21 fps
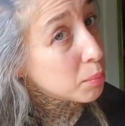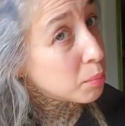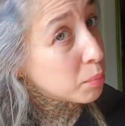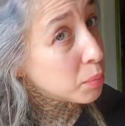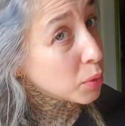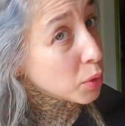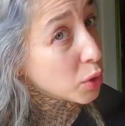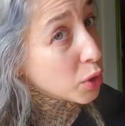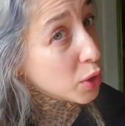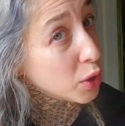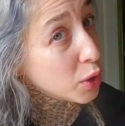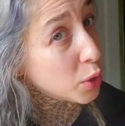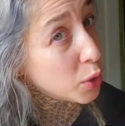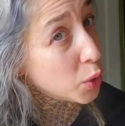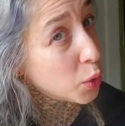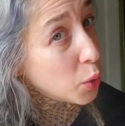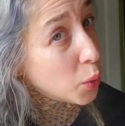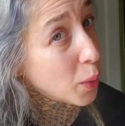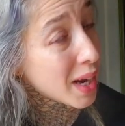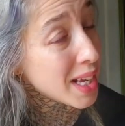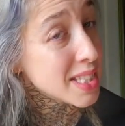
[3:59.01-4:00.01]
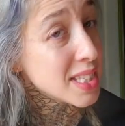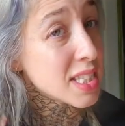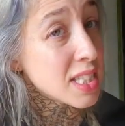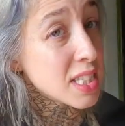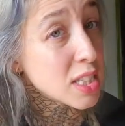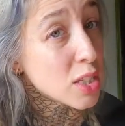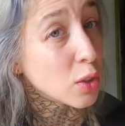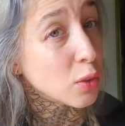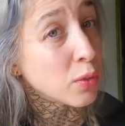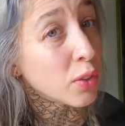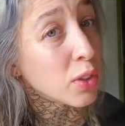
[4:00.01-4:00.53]
blue and
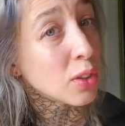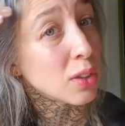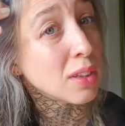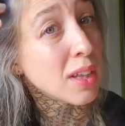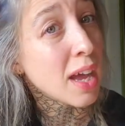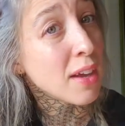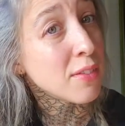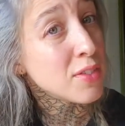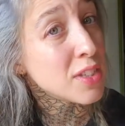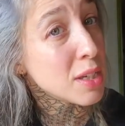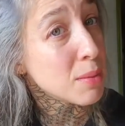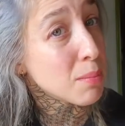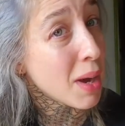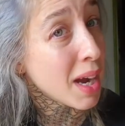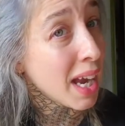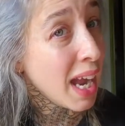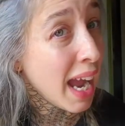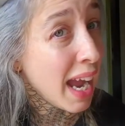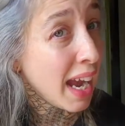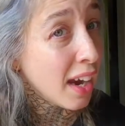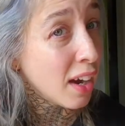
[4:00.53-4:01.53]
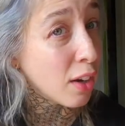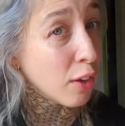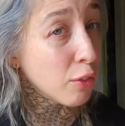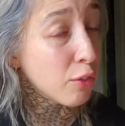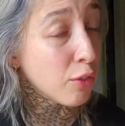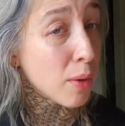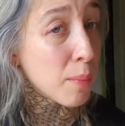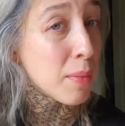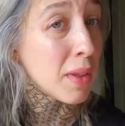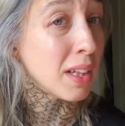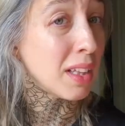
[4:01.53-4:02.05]
silver left in my hair
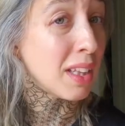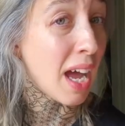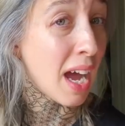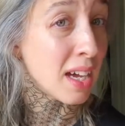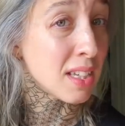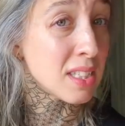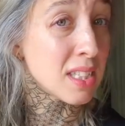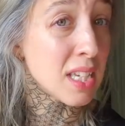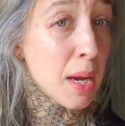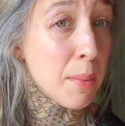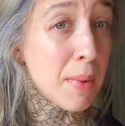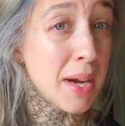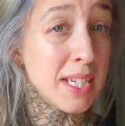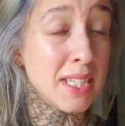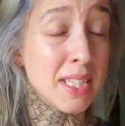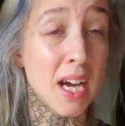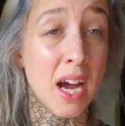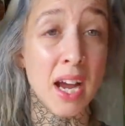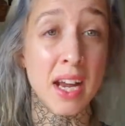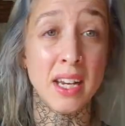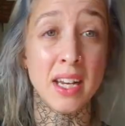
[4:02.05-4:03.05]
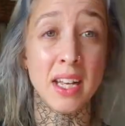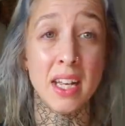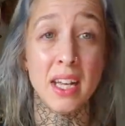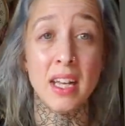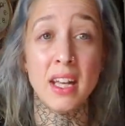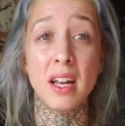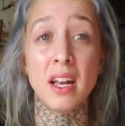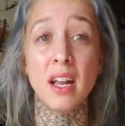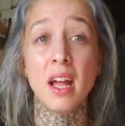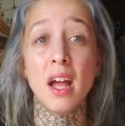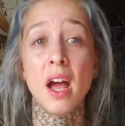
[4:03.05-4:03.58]
from the last time I dyed it.